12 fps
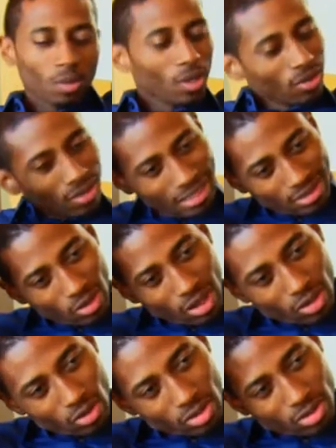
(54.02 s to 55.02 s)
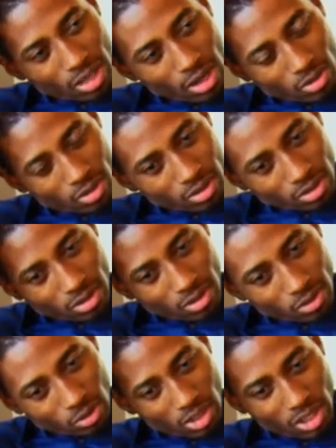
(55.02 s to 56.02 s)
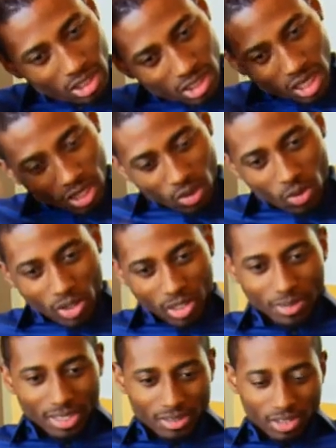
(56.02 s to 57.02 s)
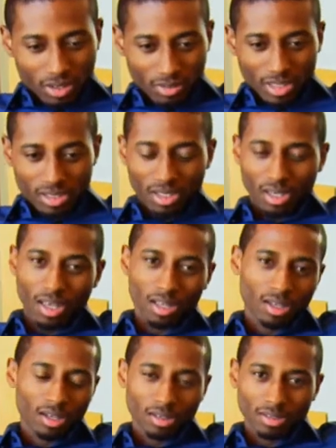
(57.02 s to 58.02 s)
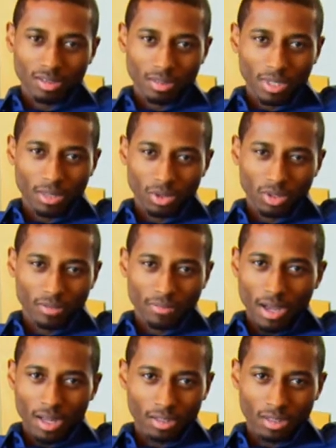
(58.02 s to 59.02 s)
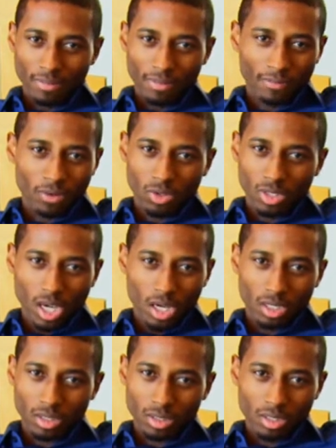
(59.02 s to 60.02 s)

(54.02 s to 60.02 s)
Well, I know this sounds a little cliche and corny, but, you know, they say that sometimes you can find love at first sight.